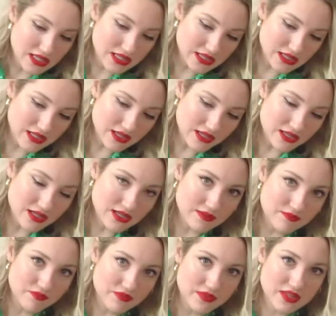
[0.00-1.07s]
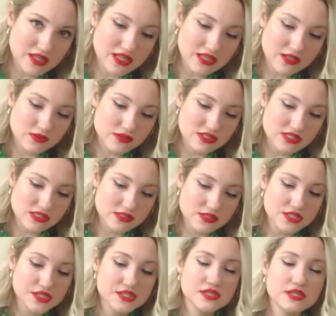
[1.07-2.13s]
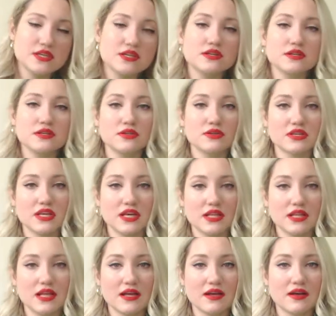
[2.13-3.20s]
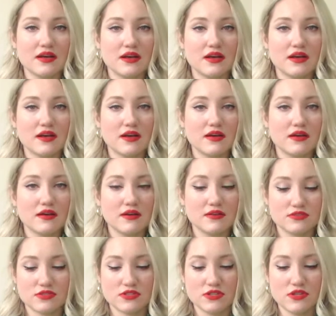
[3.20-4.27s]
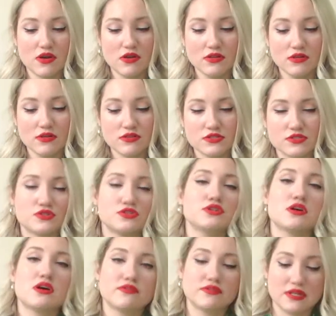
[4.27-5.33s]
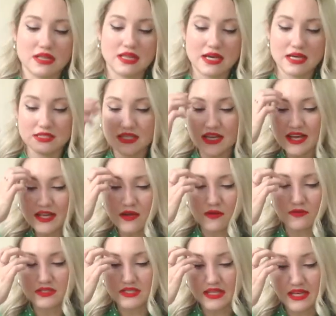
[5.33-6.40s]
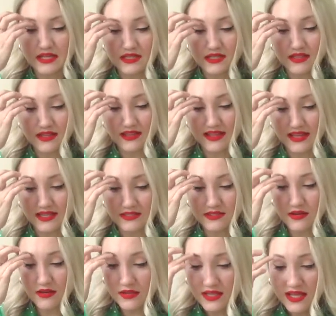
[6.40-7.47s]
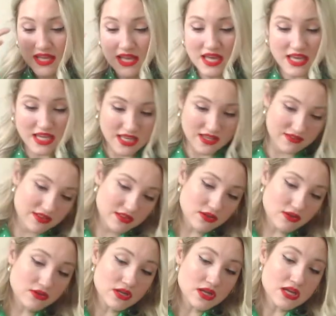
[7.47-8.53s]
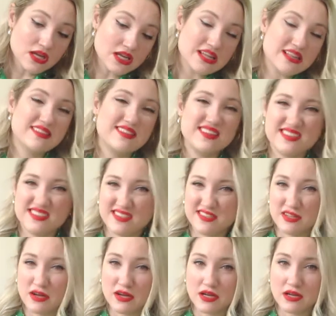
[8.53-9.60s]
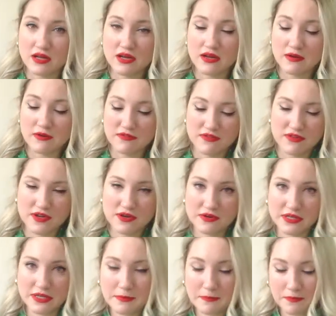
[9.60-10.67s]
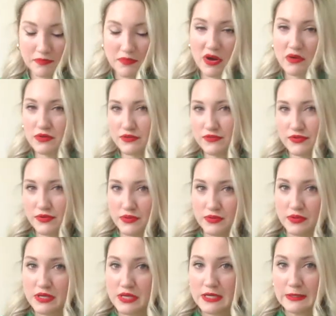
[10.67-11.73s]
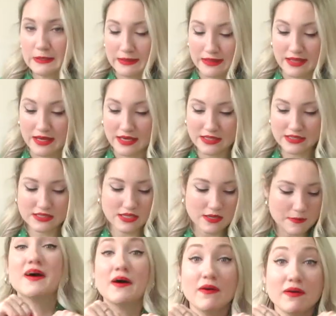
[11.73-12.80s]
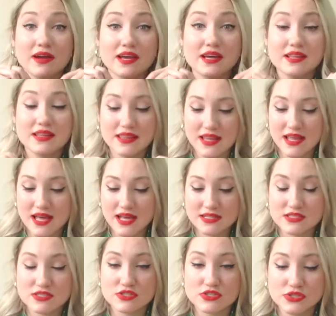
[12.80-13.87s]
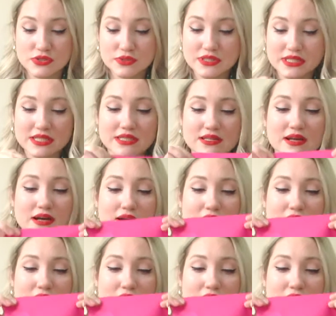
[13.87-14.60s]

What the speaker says: the little scissors here, you can turn on or turn off the lights. I always like the lights on, even though this is not a very powerful light. Okay, let's do it.